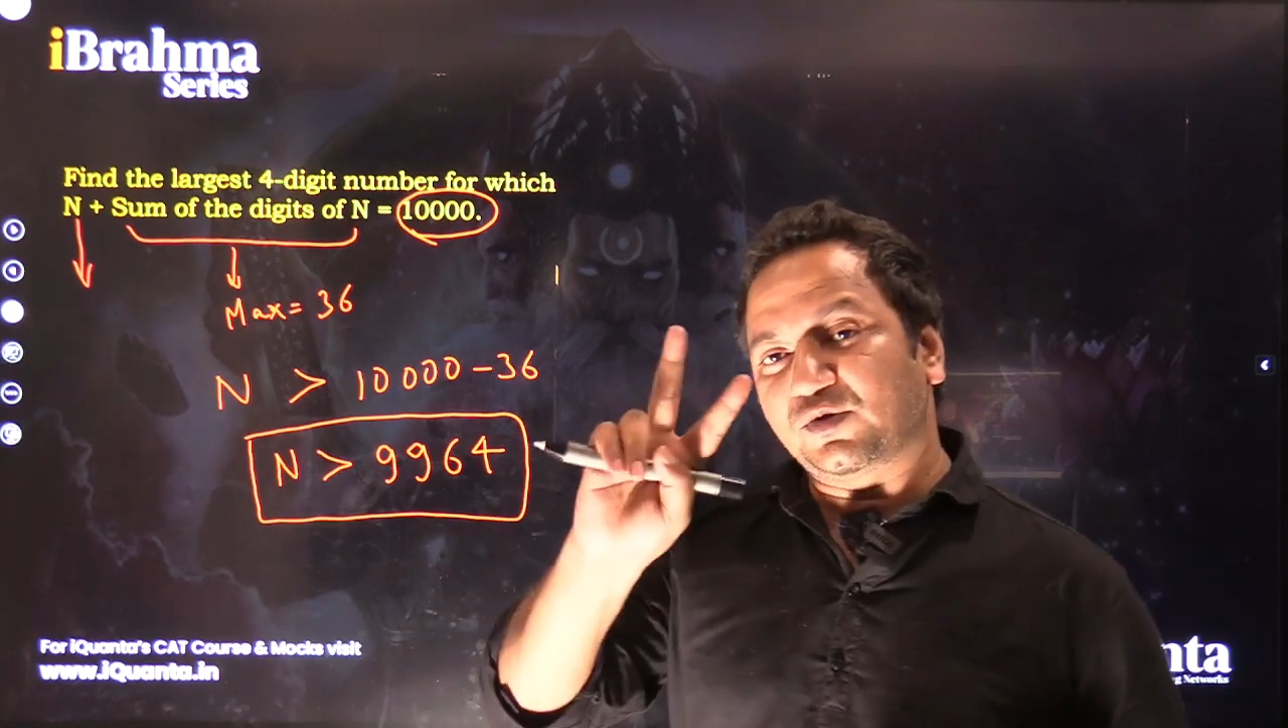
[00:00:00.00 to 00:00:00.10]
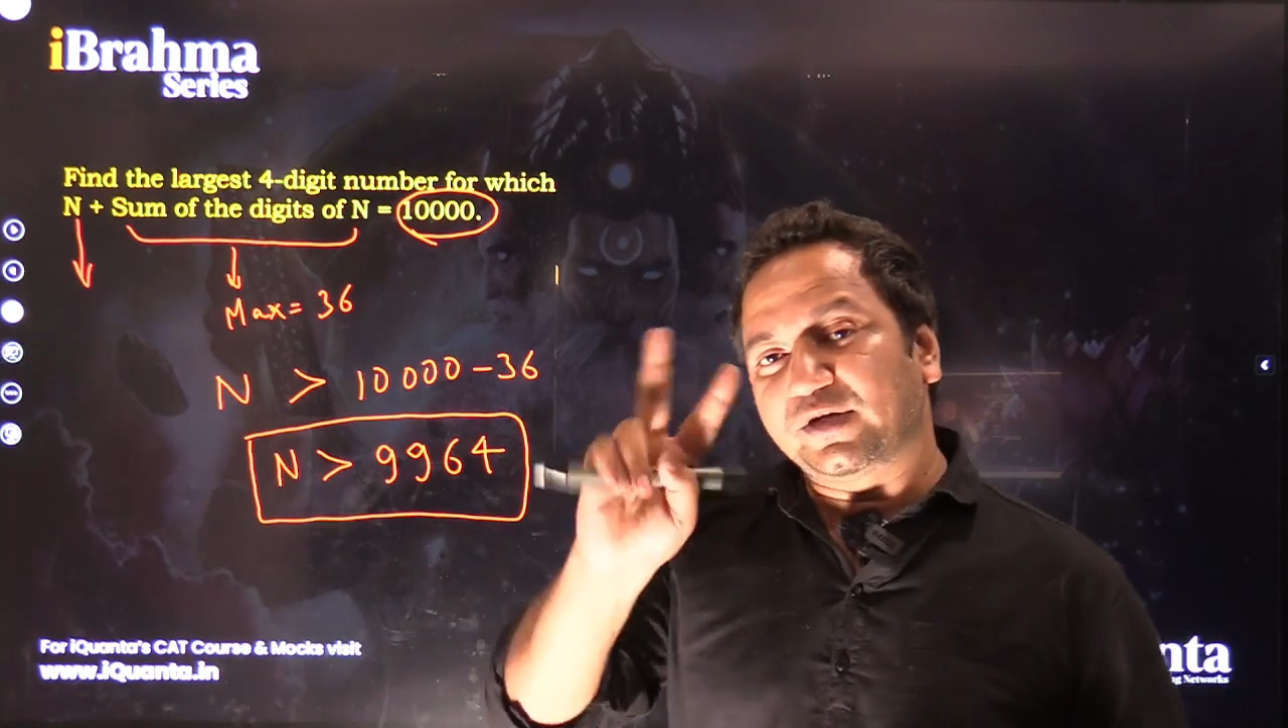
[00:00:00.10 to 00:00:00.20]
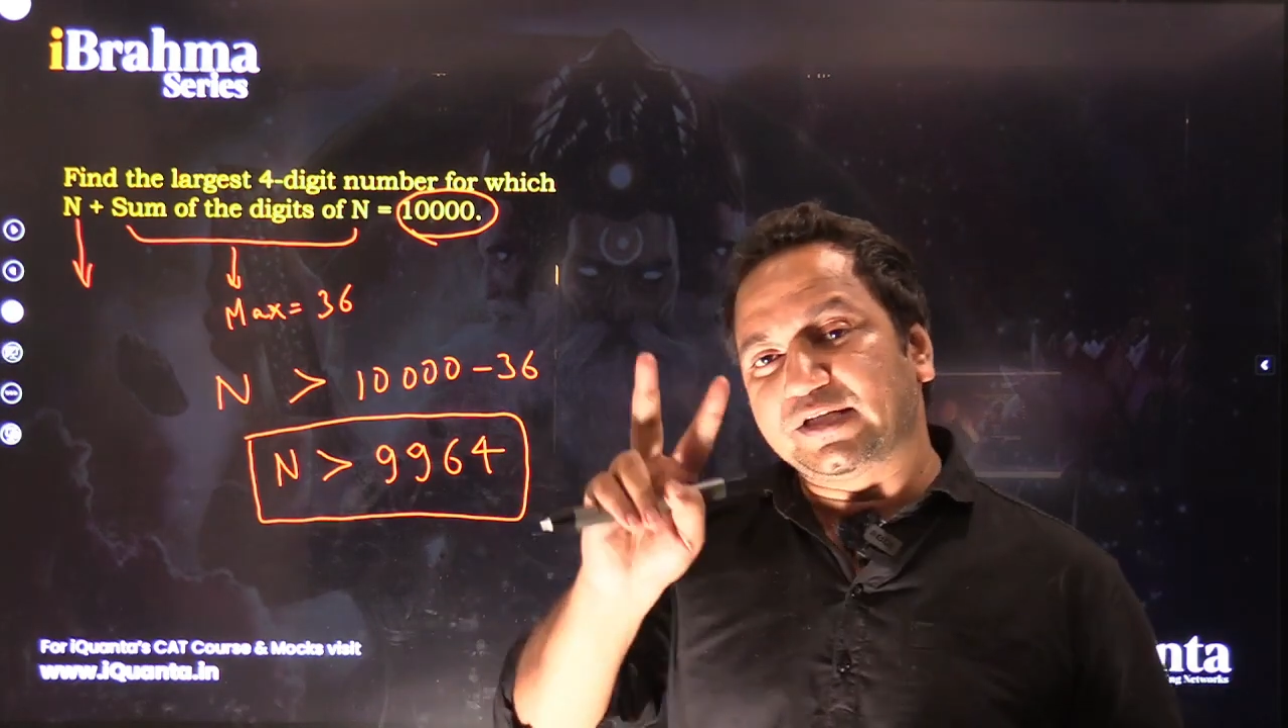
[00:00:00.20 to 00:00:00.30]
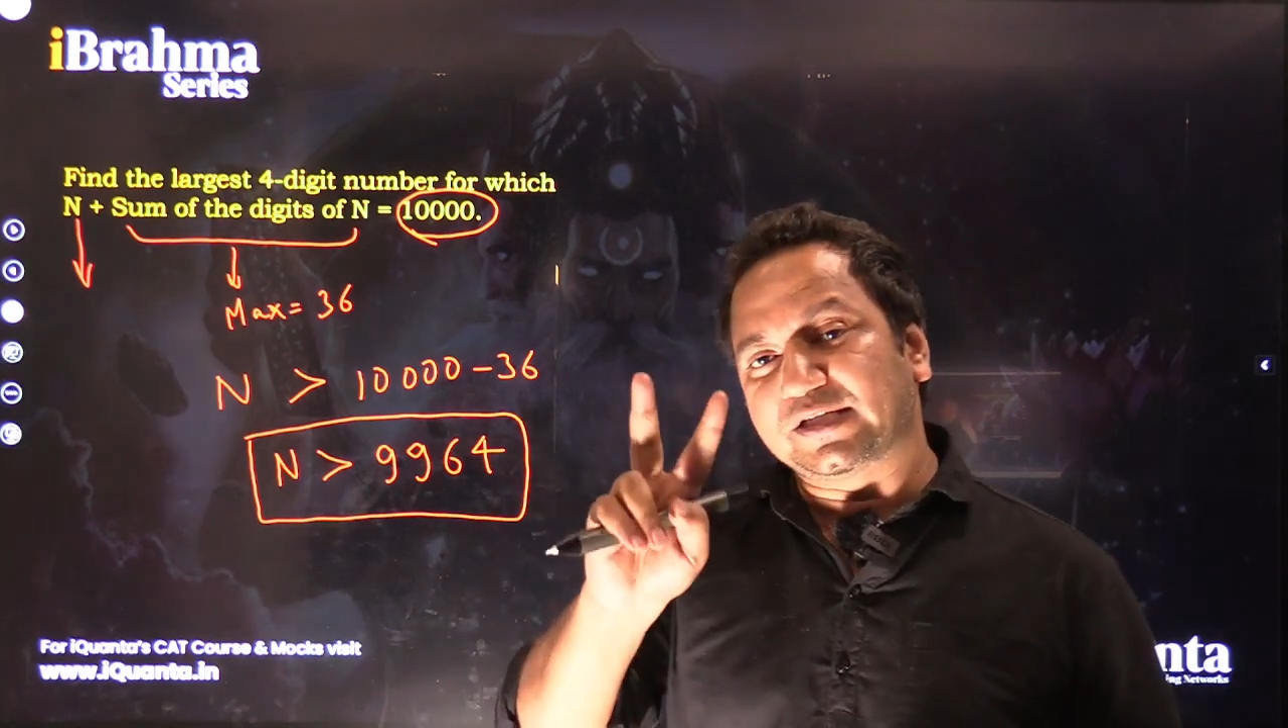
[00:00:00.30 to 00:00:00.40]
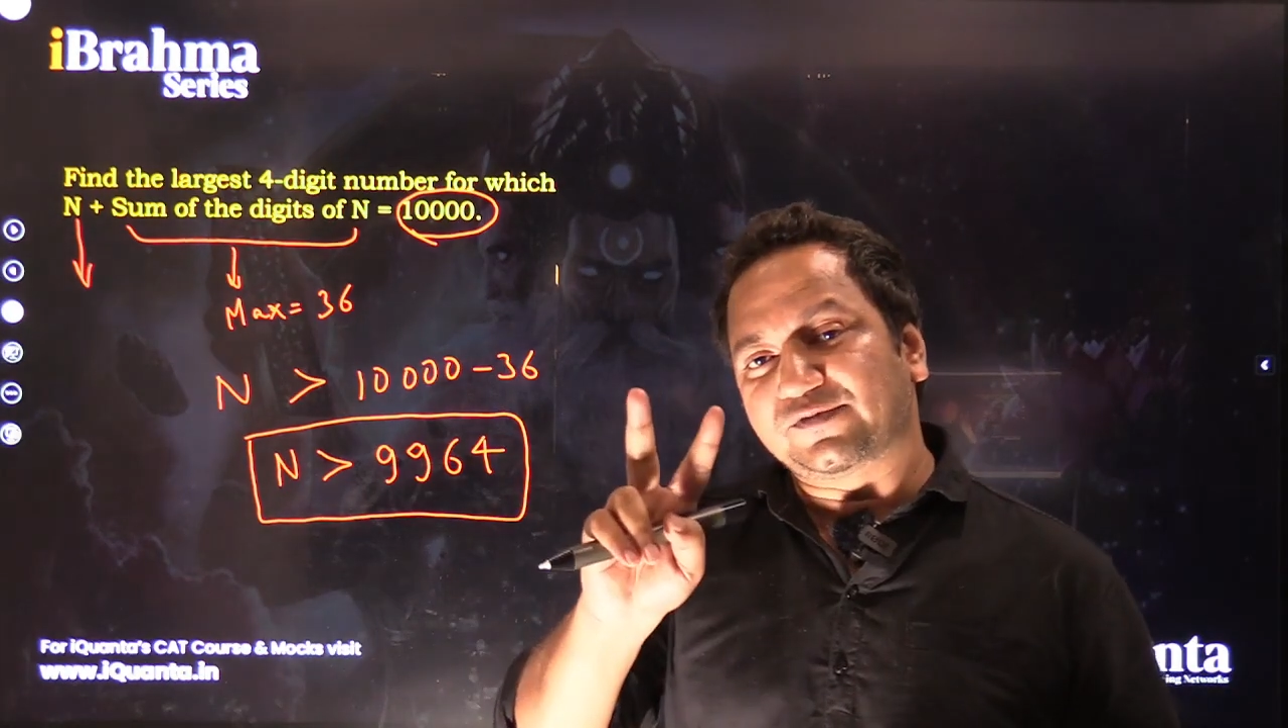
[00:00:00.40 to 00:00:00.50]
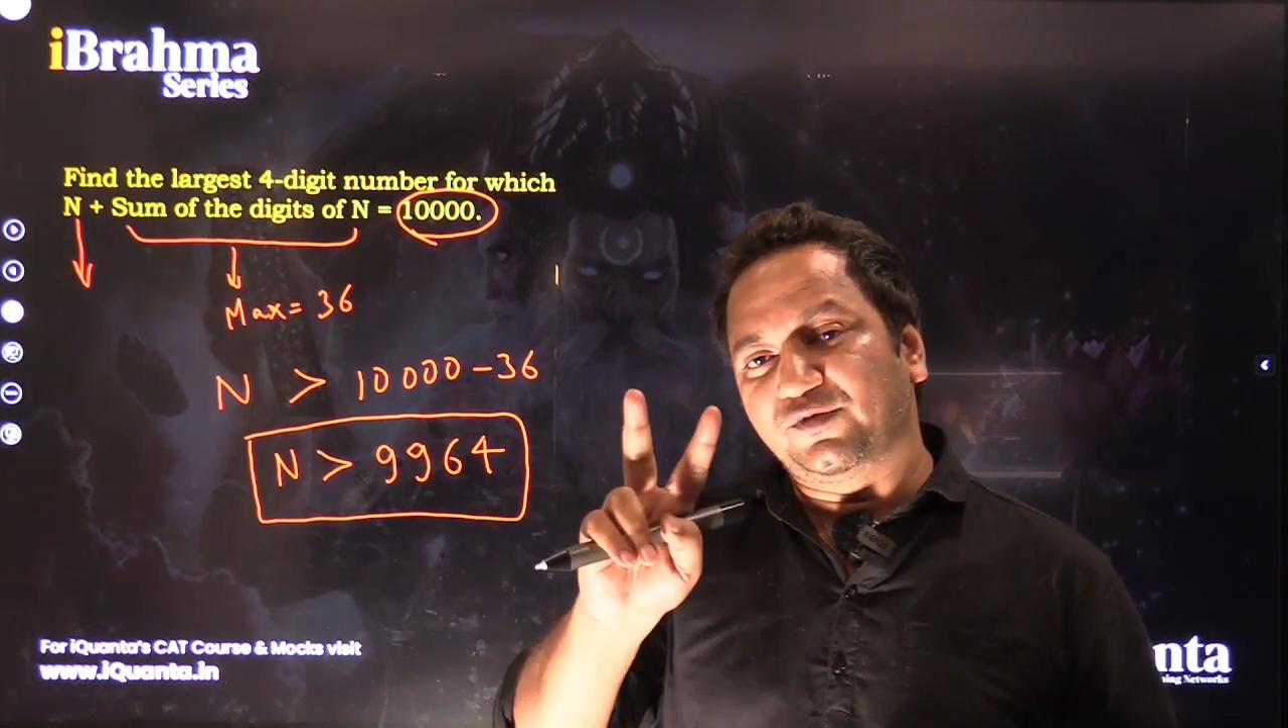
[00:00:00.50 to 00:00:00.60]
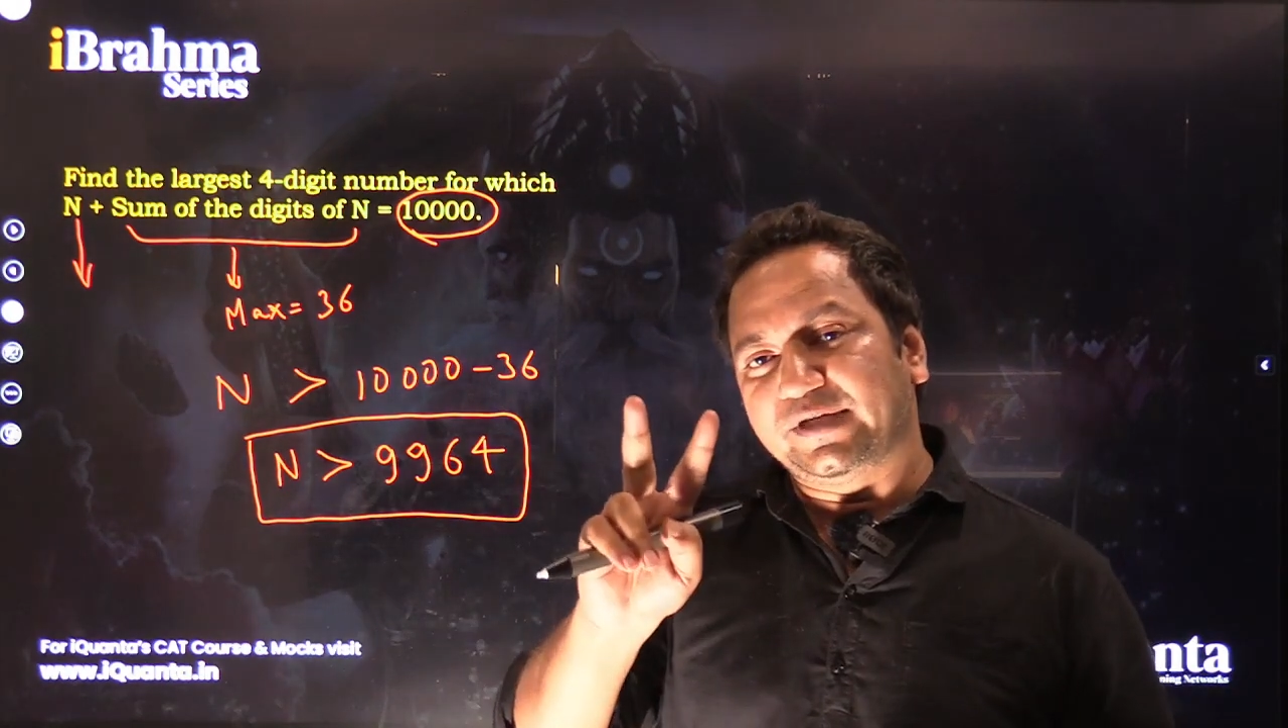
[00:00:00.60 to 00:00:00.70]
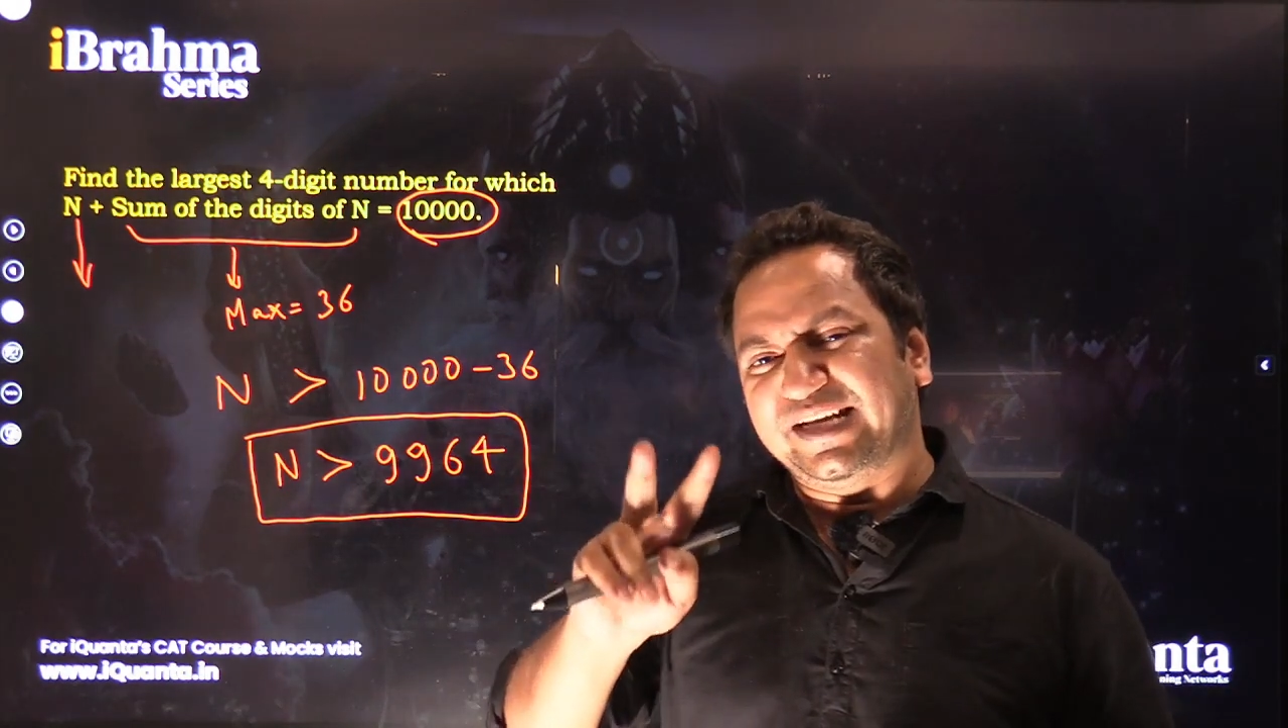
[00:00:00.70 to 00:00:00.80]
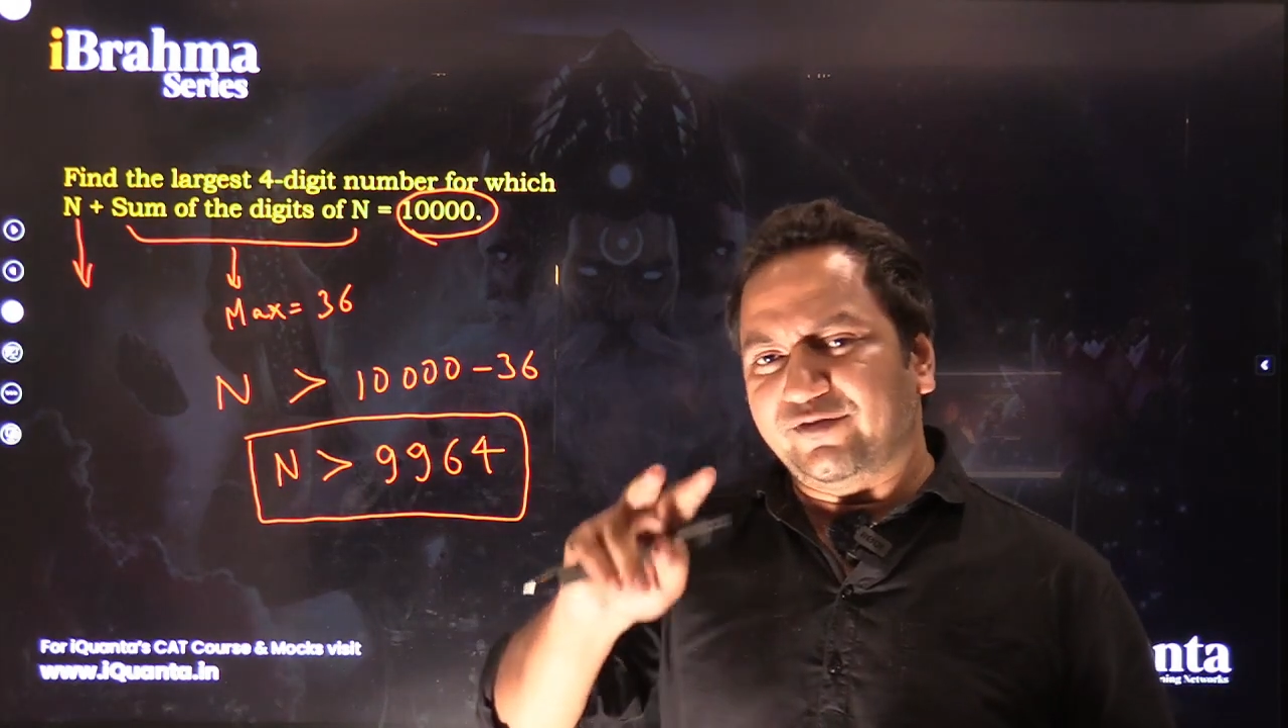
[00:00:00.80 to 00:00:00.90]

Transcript: digits would